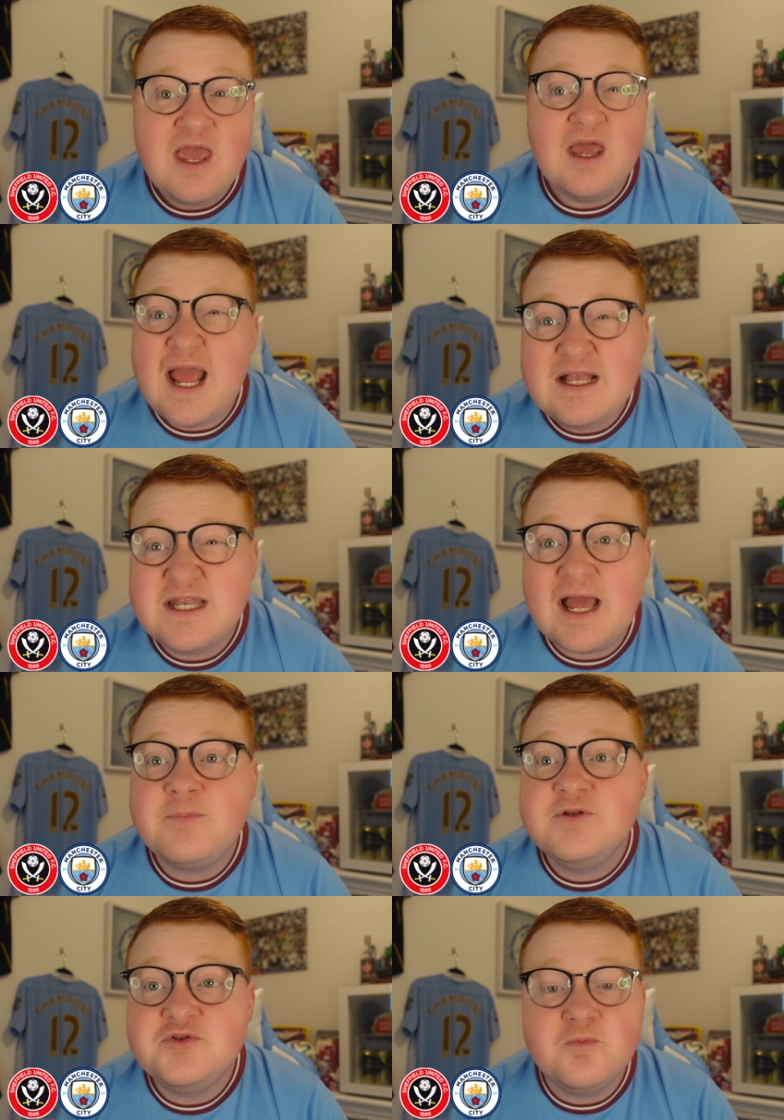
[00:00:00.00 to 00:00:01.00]
And it hasn't
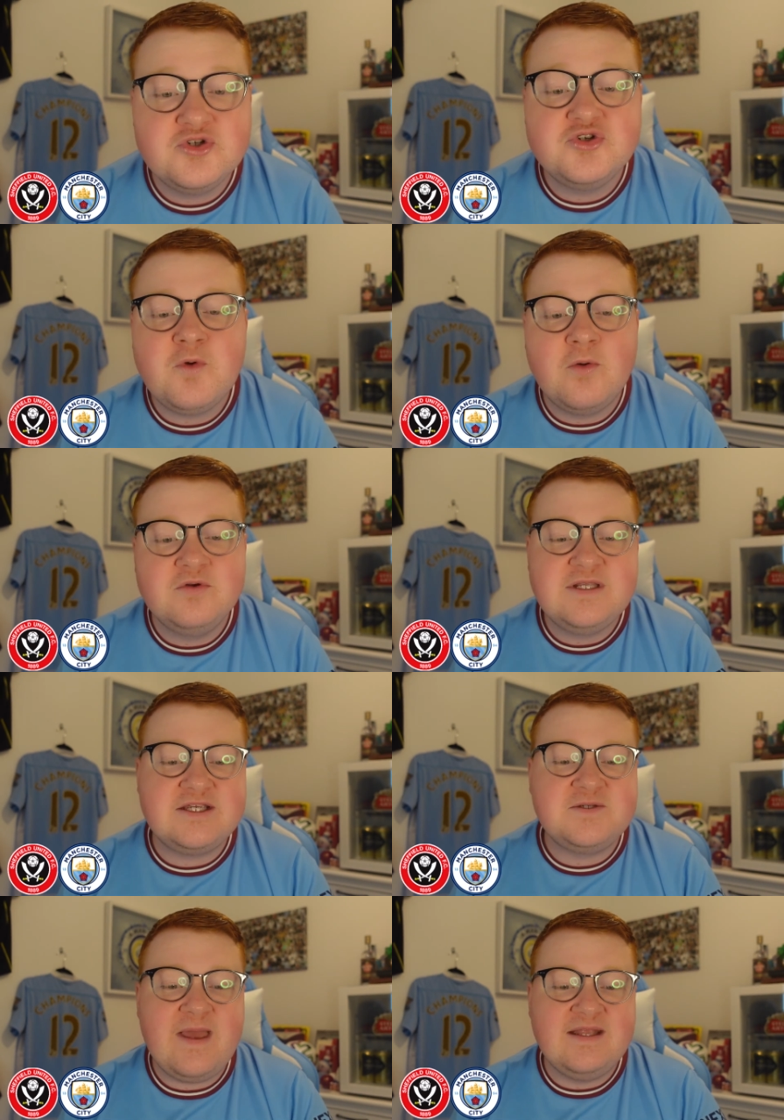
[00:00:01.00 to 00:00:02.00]
happened as much as what was
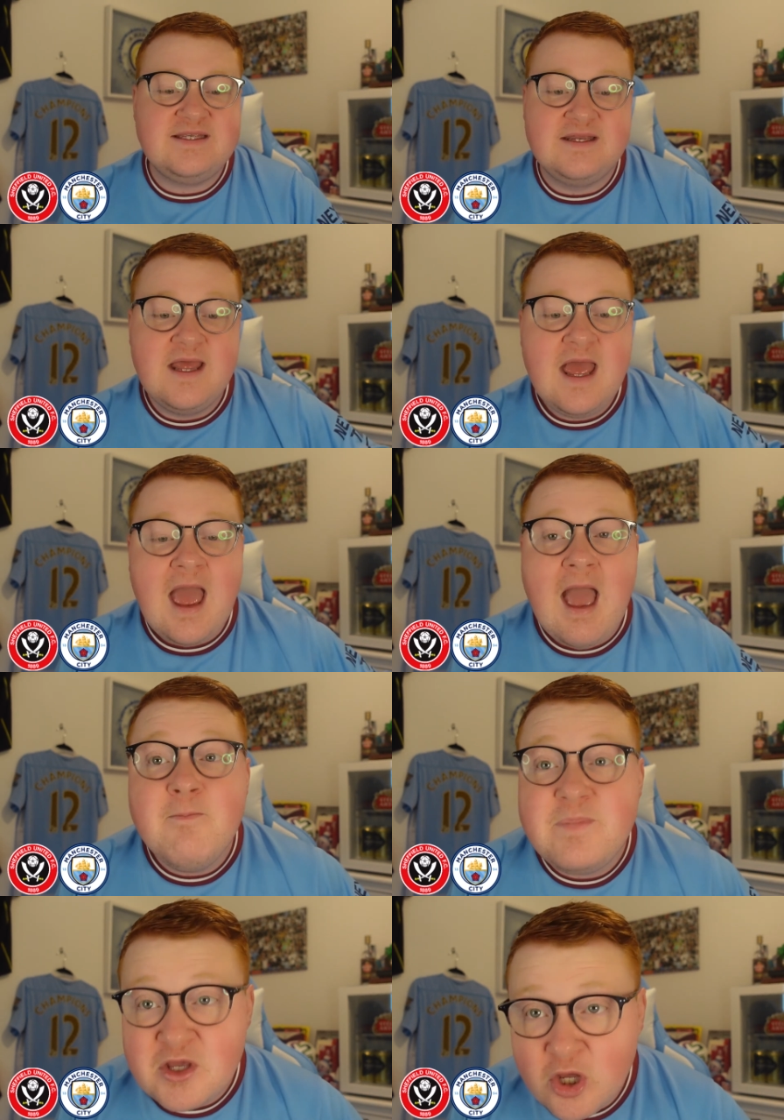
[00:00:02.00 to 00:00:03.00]
expecting.
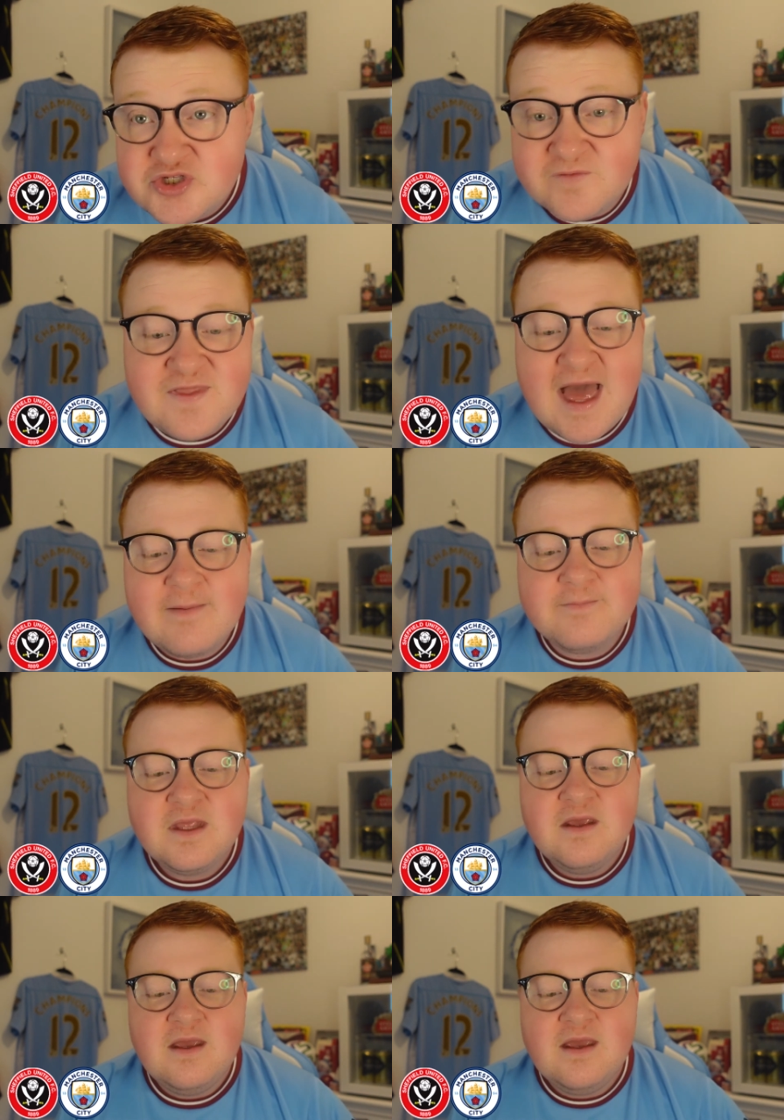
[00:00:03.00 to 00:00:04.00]
And because of that,